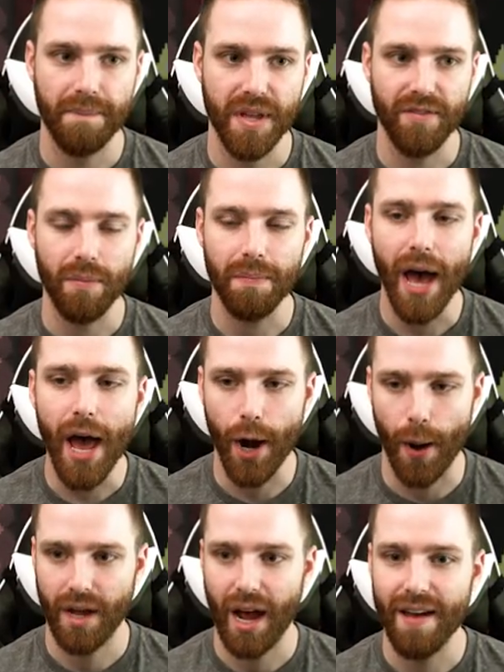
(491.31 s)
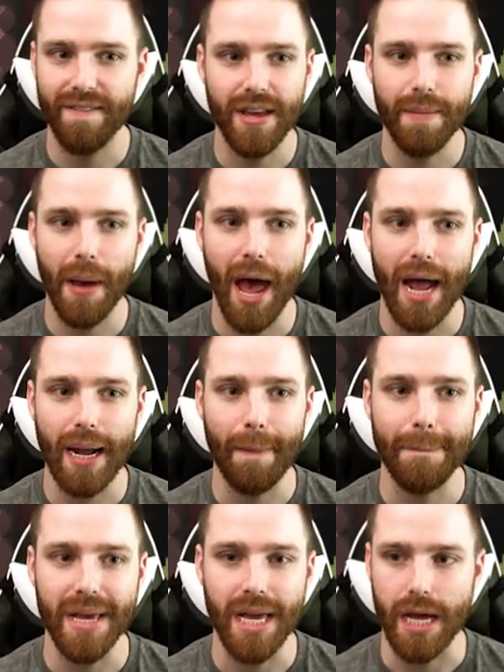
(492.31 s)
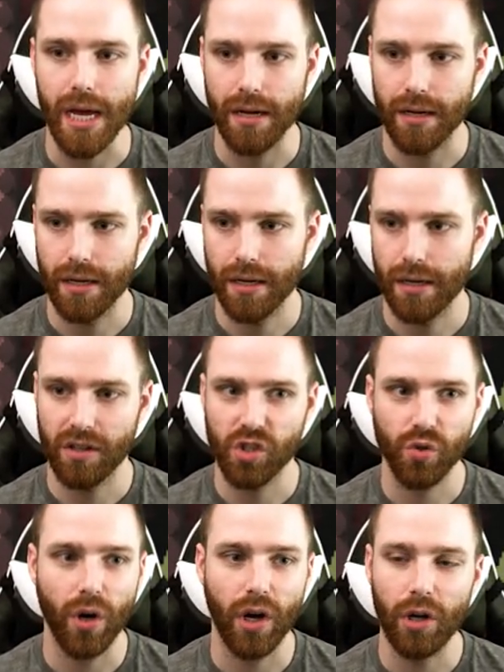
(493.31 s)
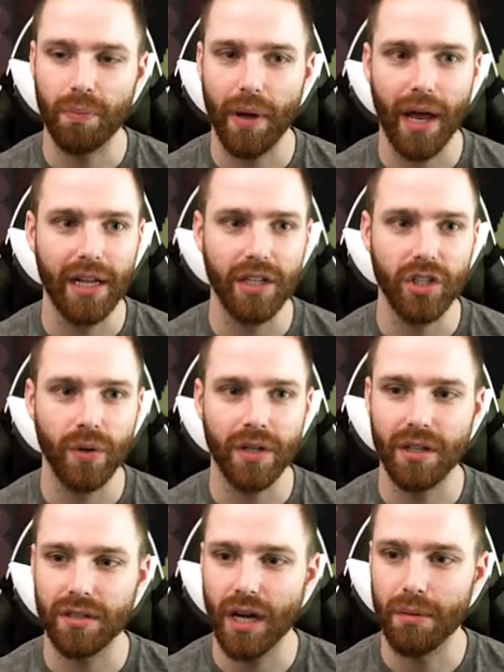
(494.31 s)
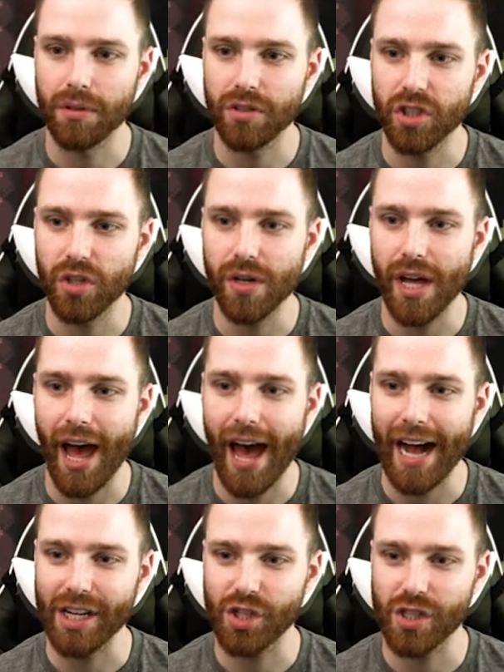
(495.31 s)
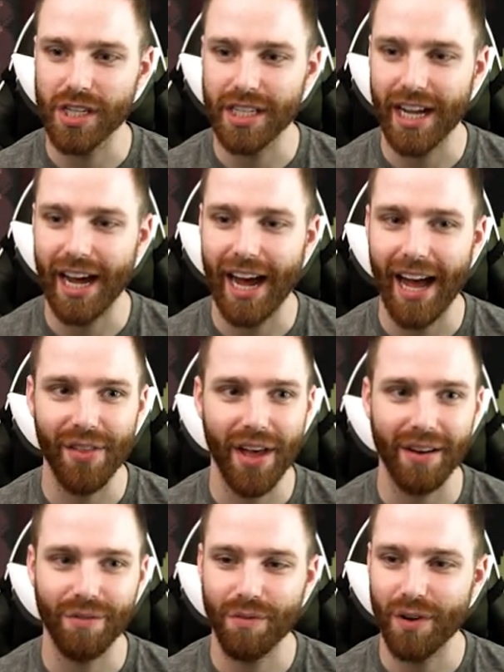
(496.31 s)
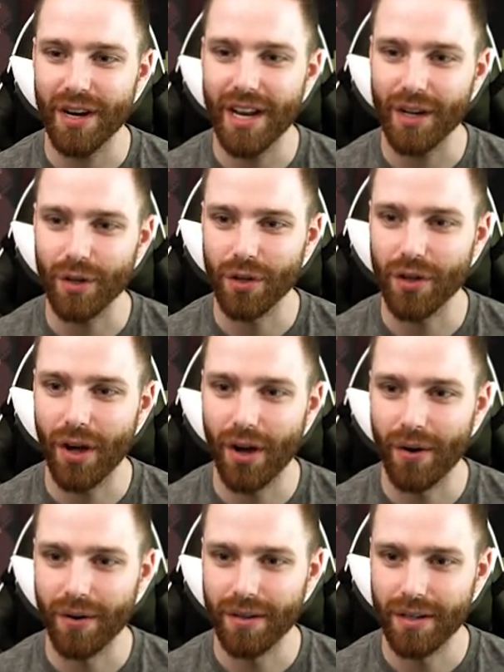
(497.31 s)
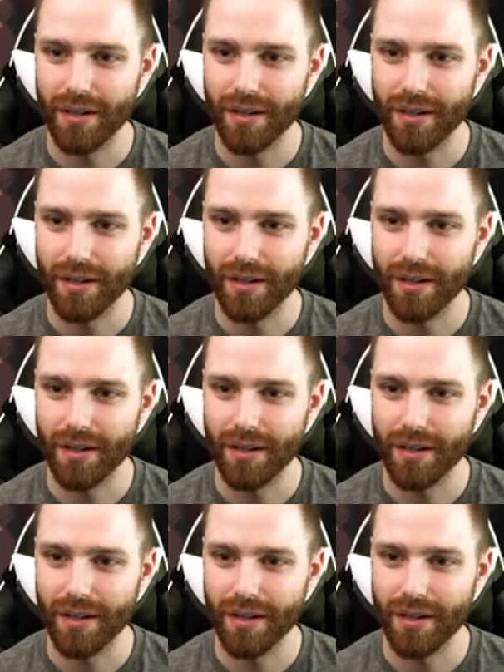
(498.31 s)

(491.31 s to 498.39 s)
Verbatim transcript: Even better. I V bag me. A swallowed penny doing the double duty action. Yeah, that nickel though.